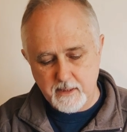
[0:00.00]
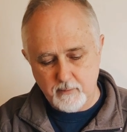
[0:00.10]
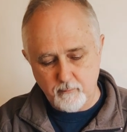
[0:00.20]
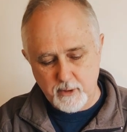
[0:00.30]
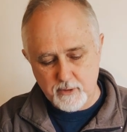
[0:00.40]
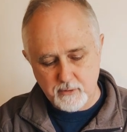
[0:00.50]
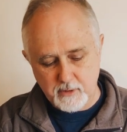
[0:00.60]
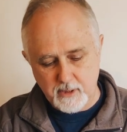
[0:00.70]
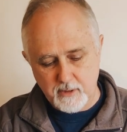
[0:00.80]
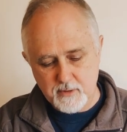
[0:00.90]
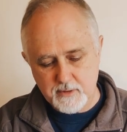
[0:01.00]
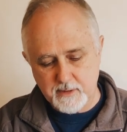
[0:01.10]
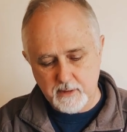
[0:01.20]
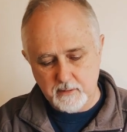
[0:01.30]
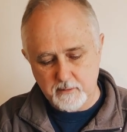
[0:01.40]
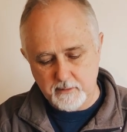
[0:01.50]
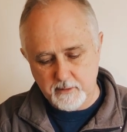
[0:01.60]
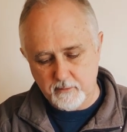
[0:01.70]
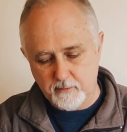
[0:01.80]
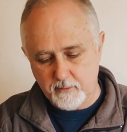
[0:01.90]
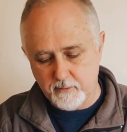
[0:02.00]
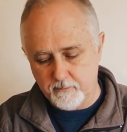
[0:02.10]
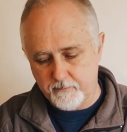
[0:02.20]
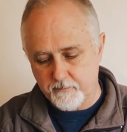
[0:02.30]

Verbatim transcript: and measured each cell in turn.